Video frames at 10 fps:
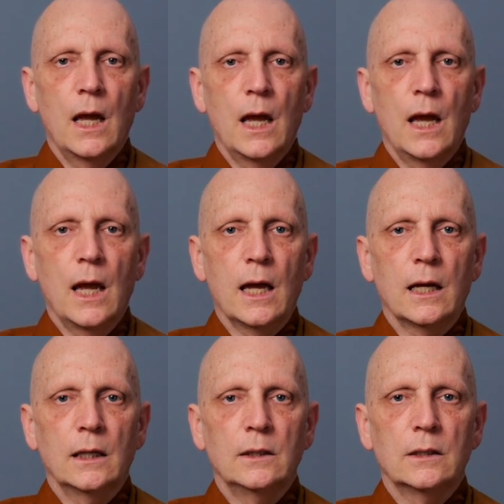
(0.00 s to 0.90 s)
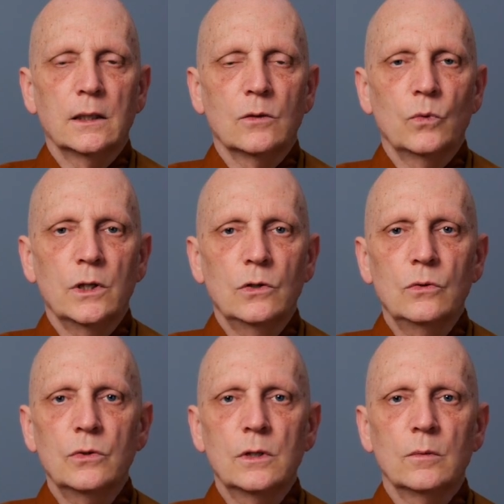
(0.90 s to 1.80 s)
And we
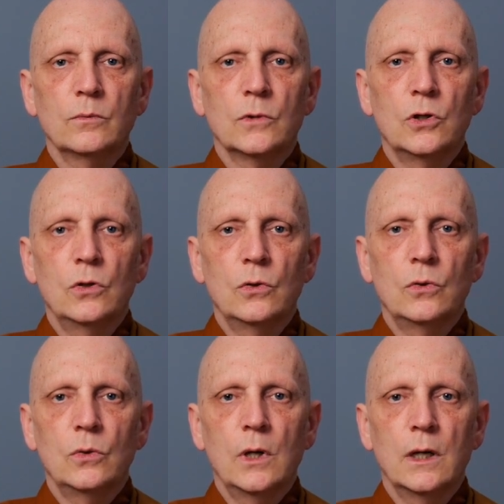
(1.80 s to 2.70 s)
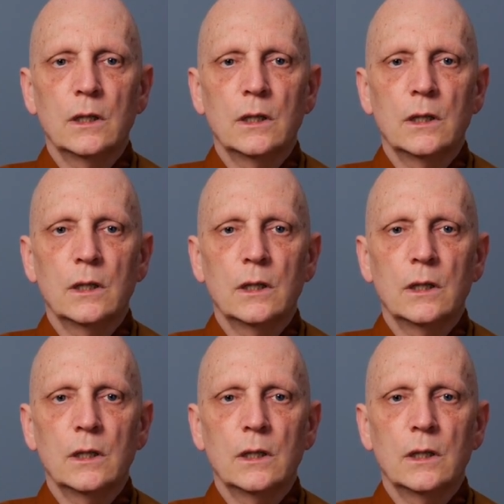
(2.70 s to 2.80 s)
use them to